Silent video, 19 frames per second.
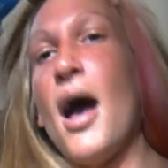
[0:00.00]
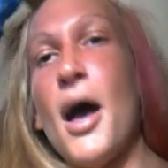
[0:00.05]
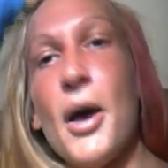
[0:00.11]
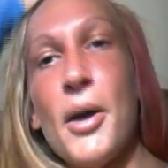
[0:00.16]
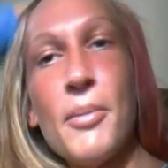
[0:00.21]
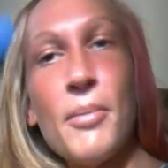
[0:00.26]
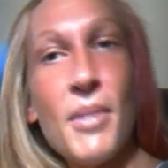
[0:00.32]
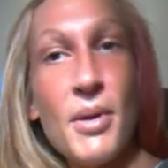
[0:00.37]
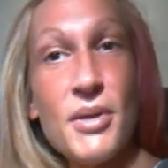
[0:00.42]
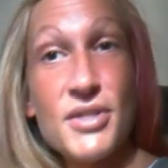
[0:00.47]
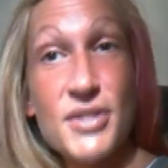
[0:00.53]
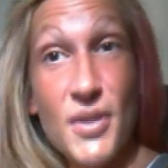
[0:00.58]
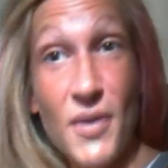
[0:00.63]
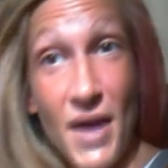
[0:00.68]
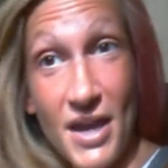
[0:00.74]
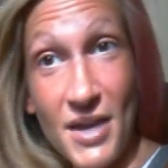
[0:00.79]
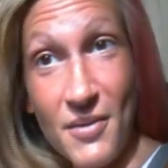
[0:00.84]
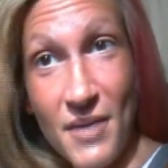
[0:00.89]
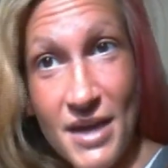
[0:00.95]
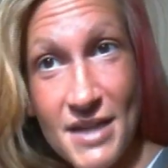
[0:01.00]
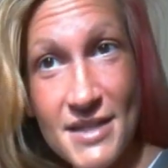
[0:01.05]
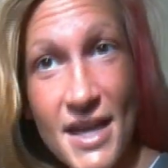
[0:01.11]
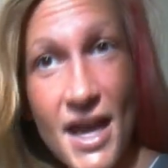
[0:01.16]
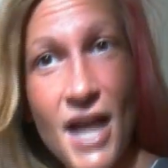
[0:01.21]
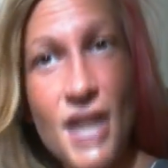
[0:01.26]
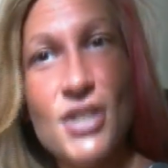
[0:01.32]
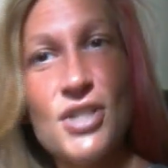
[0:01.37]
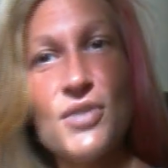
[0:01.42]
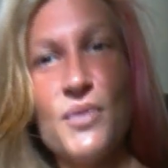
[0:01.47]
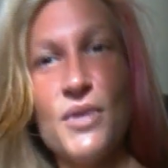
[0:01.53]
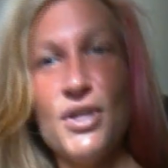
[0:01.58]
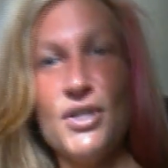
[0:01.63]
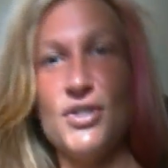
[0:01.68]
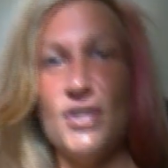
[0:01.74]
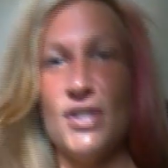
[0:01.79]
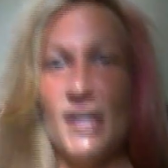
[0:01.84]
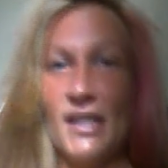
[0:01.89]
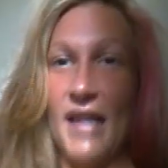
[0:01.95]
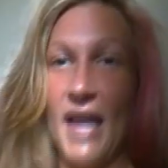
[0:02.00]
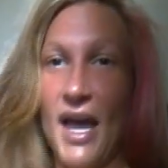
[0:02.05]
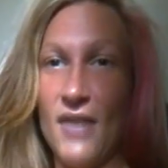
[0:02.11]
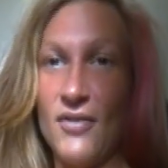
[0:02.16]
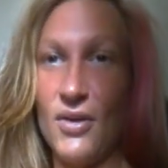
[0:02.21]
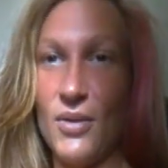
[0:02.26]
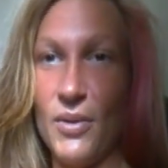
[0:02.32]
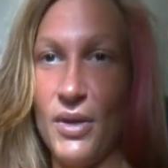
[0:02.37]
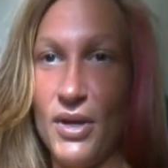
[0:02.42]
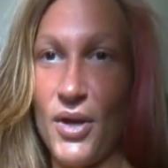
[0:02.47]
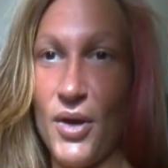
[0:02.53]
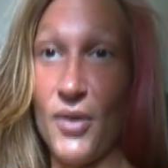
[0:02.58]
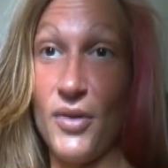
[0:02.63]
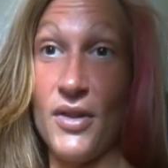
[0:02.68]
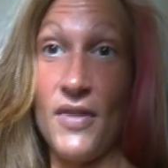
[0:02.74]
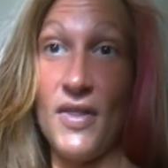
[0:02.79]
Um, so anyways, yeah, I just wanted to let everyone know